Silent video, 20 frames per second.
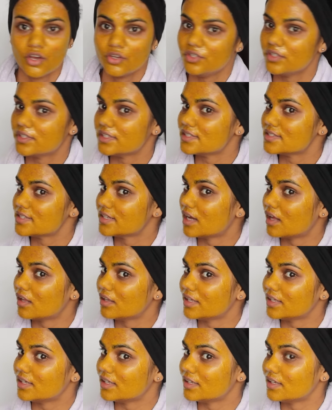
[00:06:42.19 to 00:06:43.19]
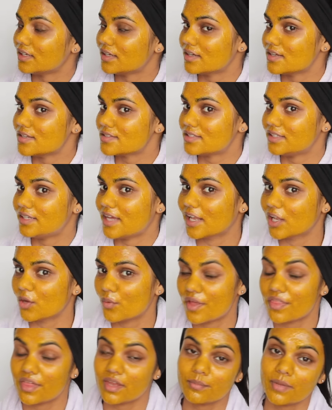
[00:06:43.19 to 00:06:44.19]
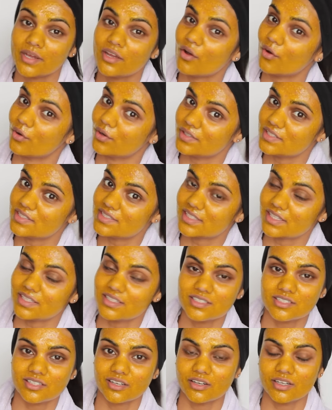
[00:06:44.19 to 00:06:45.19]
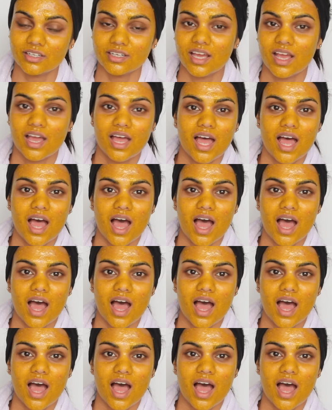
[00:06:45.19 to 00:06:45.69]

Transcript: You can tell it is yellower than my own skin tone.